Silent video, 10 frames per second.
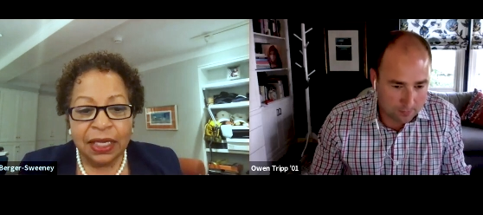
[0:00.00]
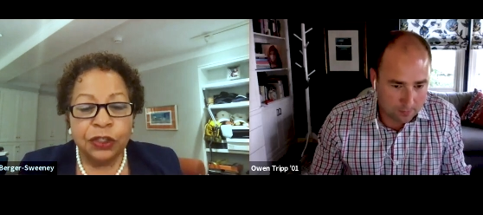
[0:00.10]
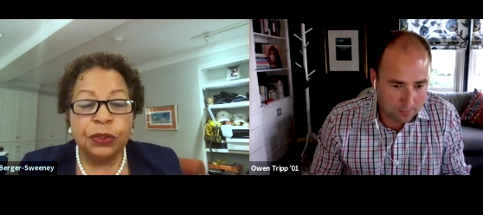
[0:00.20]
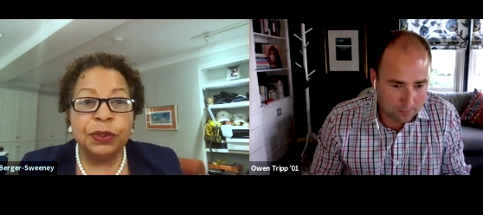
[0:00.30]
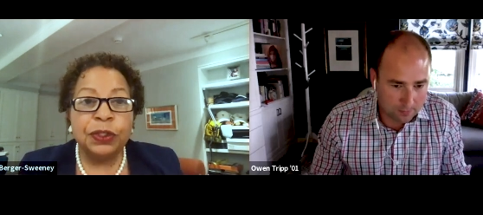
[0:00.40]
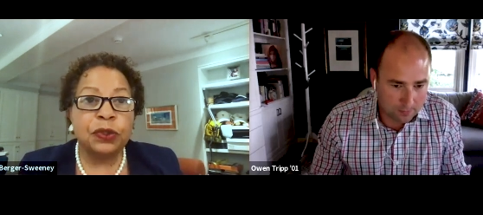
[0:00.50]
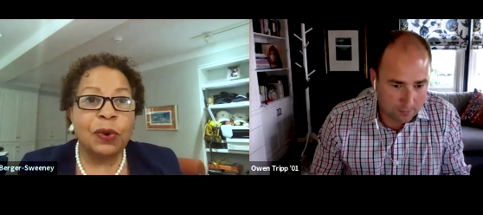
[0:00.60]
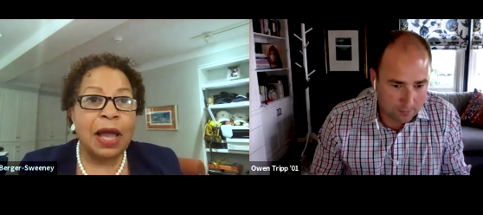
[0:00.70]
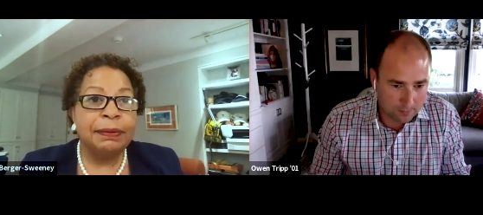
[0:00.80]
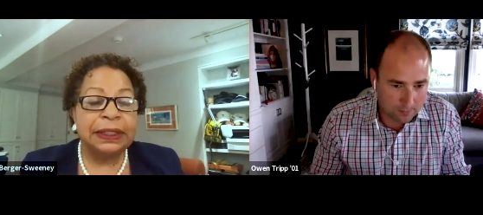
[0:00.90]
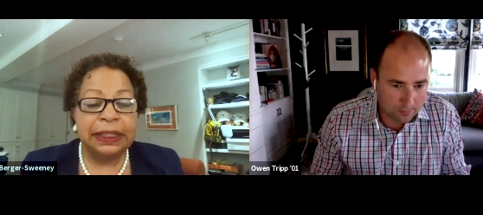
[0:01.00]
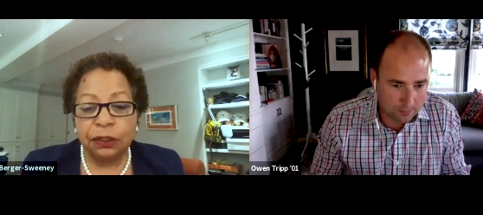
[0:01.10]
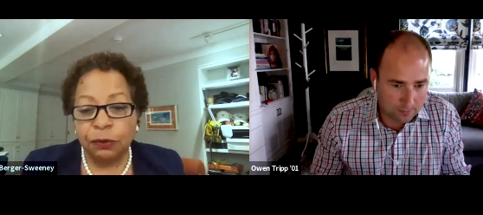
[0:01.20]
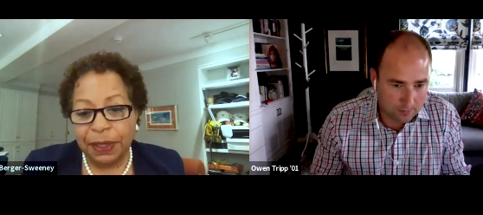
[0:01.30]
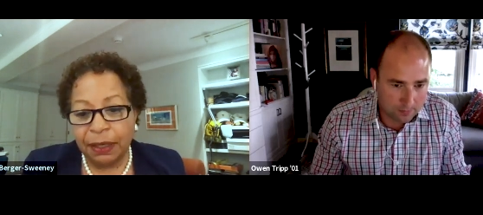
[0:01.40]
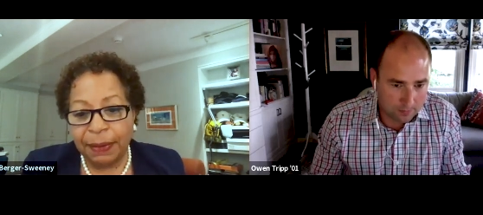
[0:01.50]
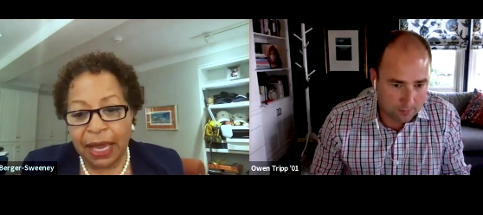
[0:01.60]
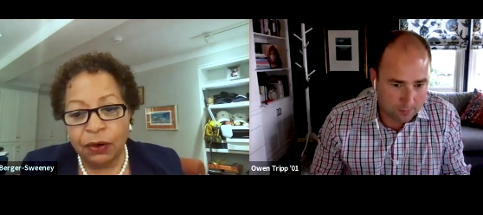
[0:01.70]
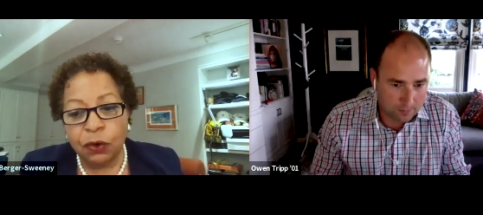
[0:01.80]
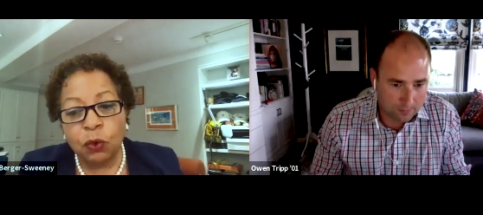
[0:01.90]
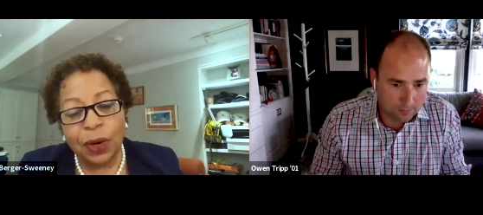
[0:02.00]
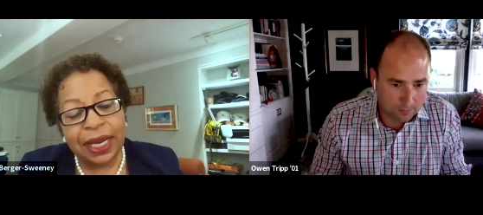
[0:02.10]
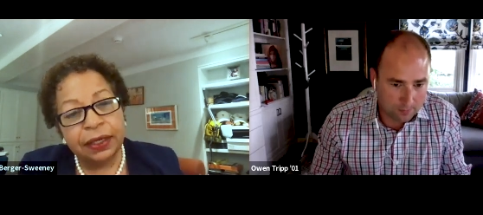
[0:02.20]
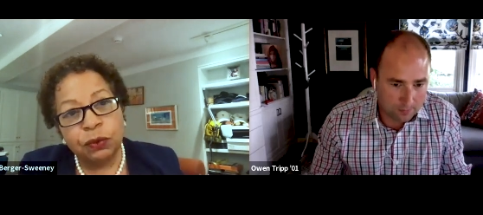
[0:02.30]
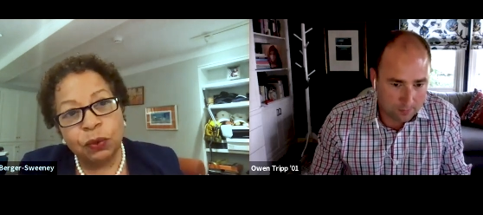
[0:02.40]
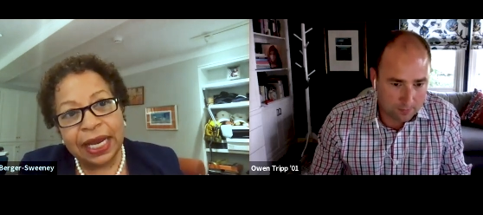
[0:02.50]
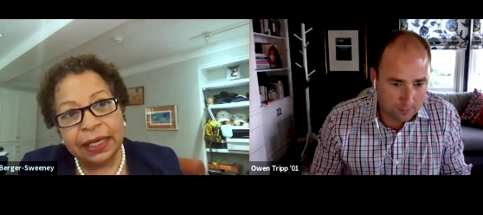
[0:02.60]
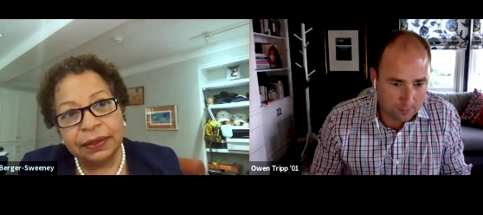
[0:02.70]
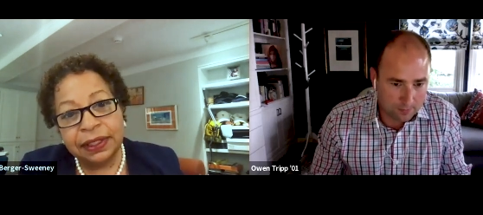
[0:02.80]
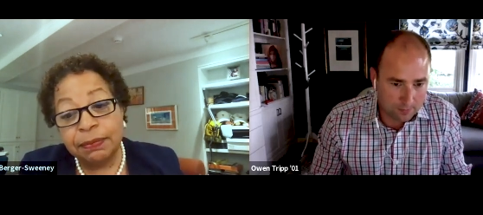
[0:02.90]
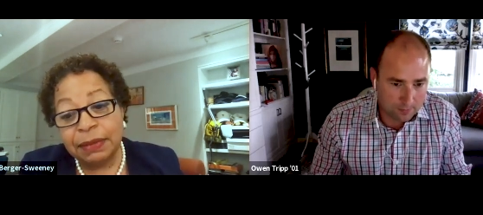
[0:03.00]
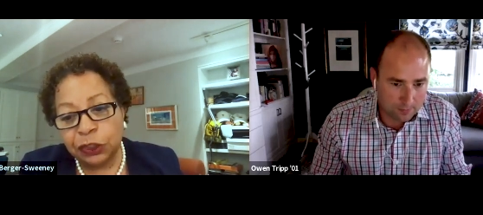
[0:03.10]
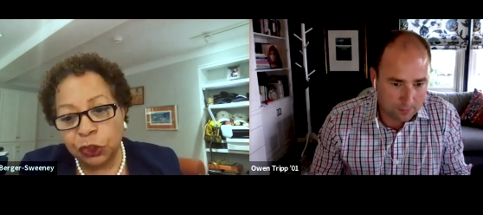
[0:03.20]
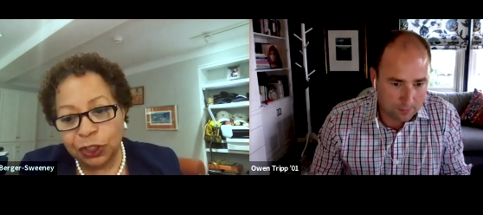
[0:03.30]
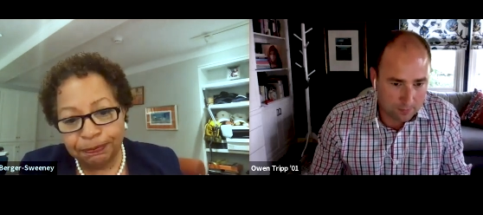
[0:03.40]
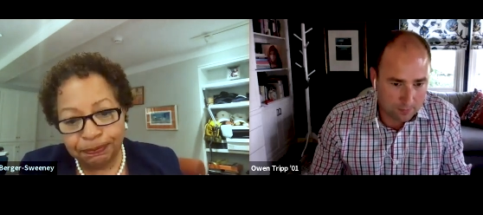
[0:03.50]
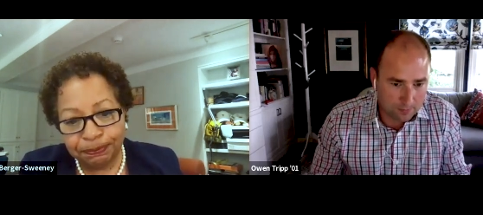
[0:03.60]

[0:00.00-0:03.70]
Speaker 1: you describe a little bit about Grand Rounds' mission.